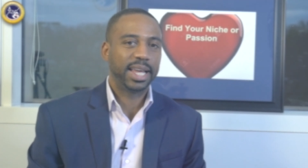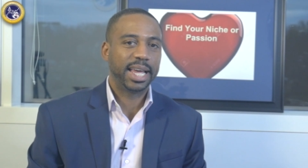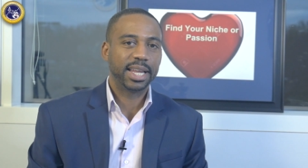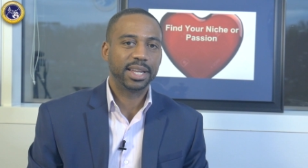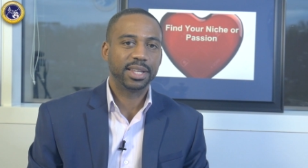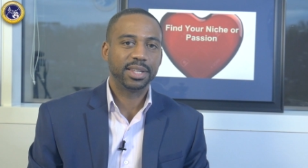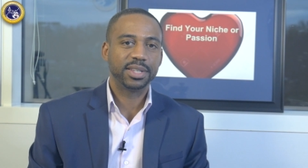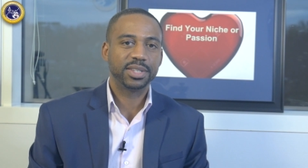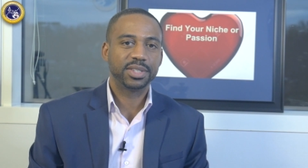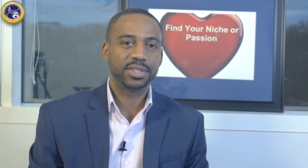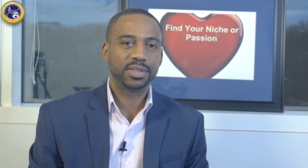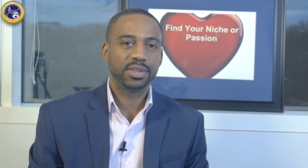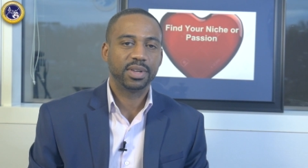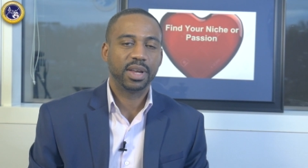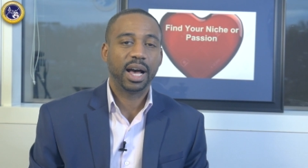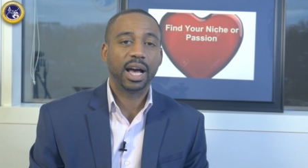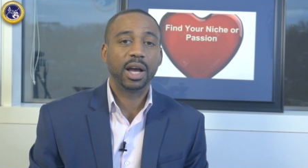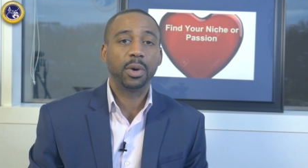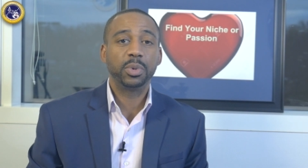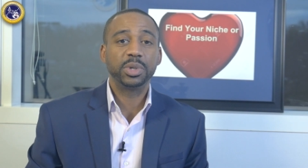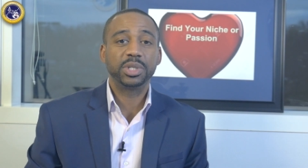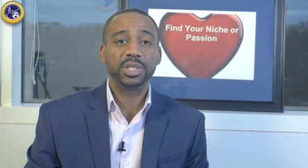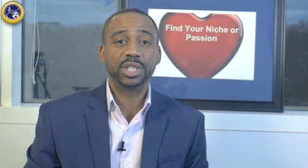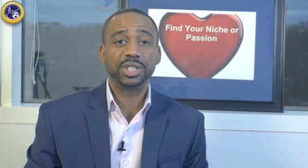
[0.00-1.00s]
analyst, I
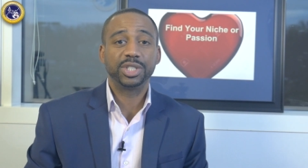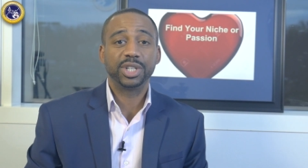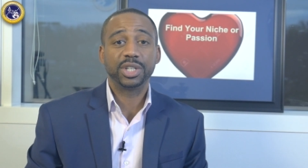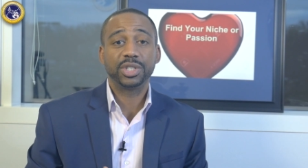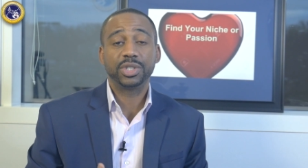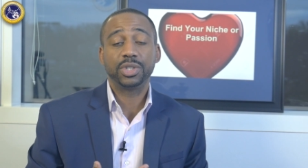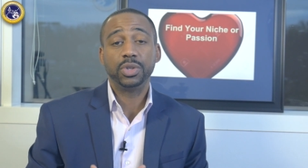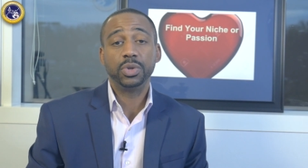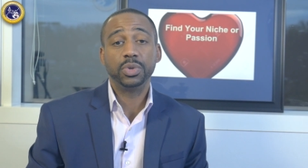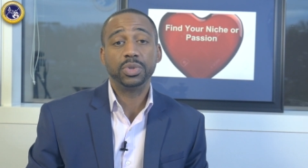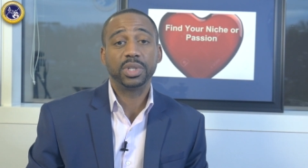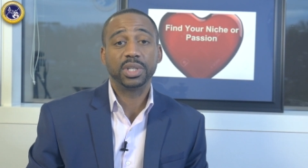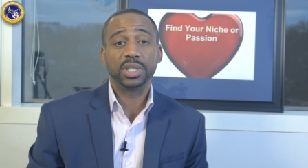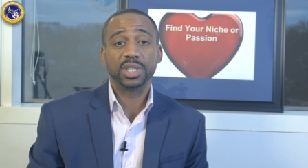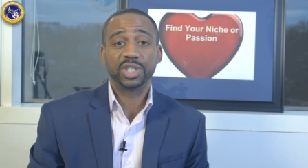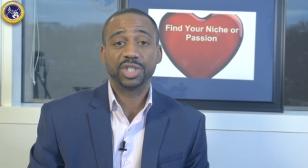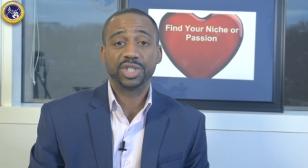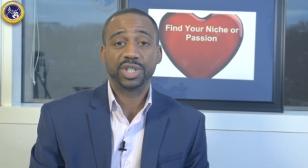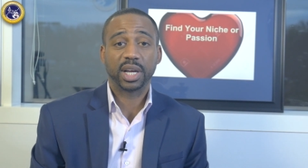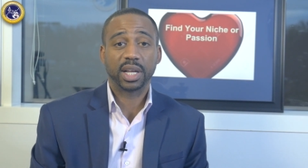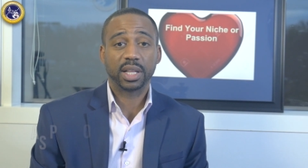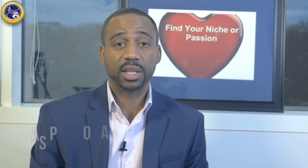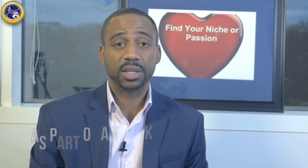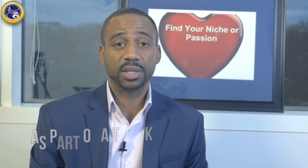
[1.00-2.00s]
would suggest using this
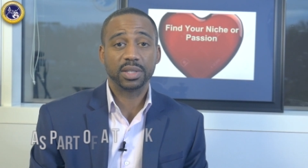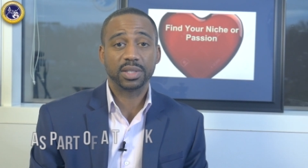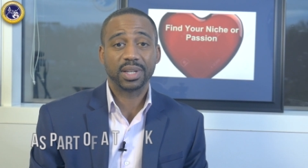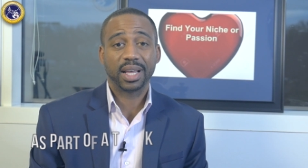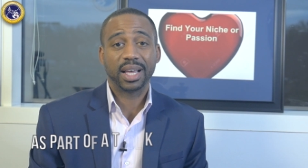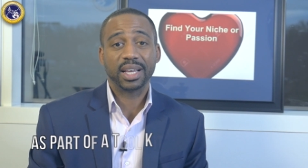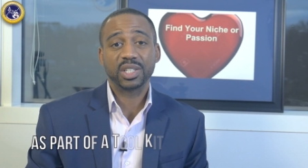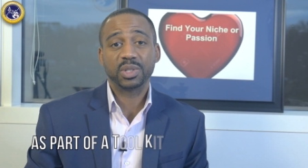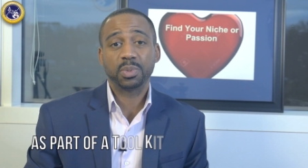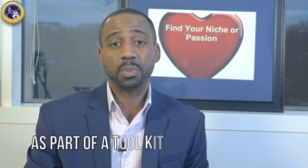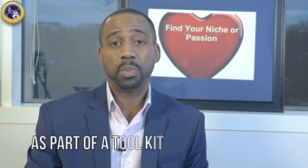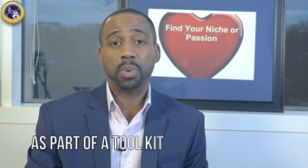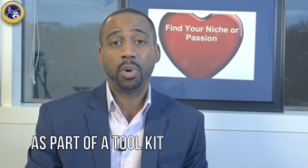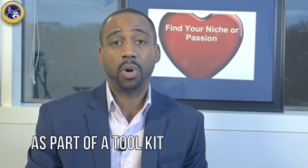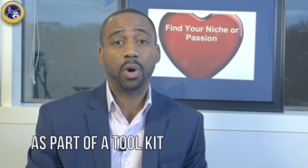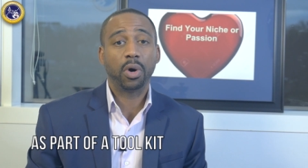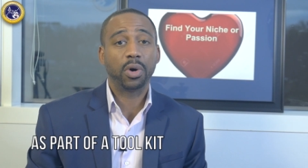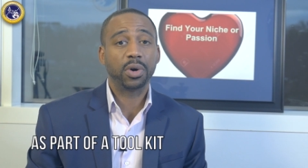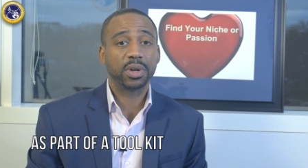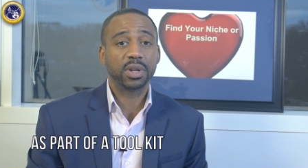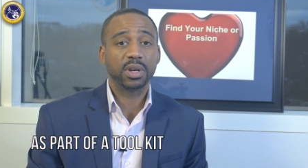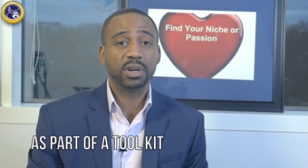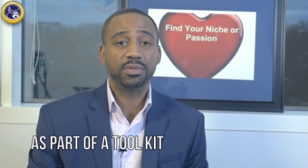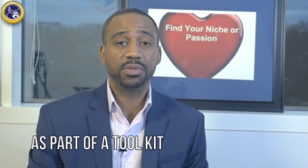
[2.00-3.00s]
checklist as
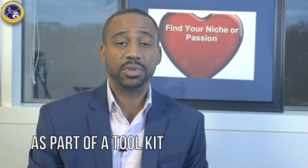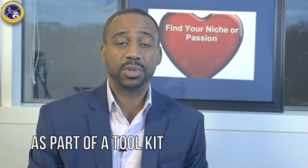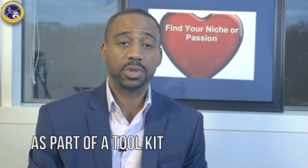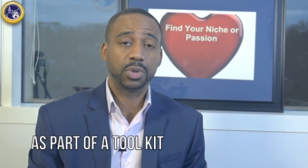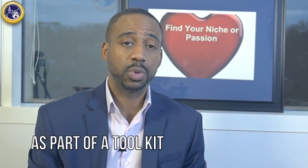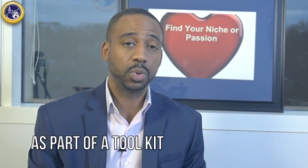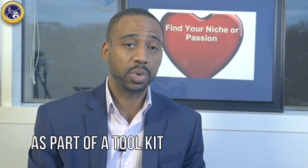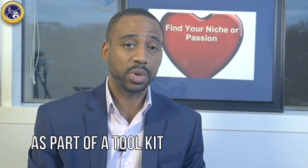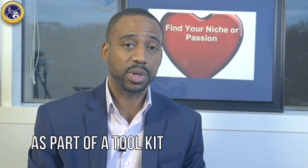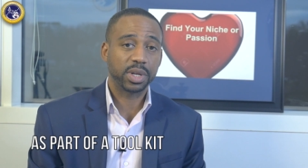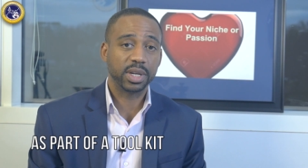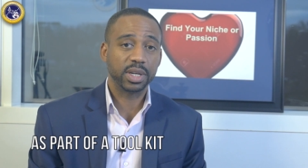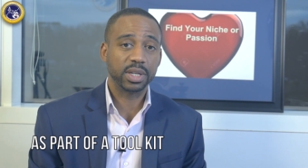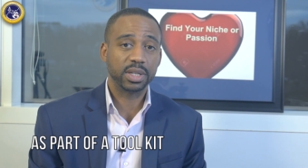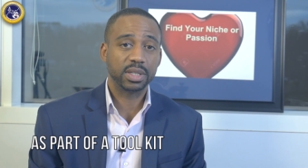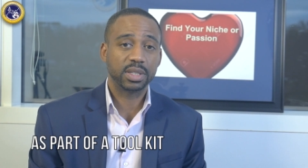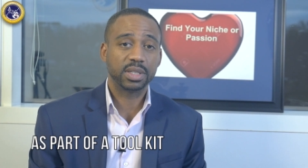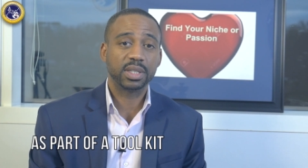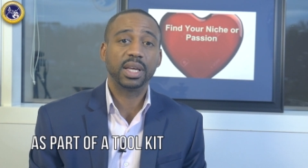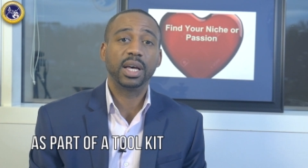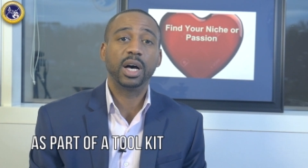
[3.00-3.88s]
part of a toolkit to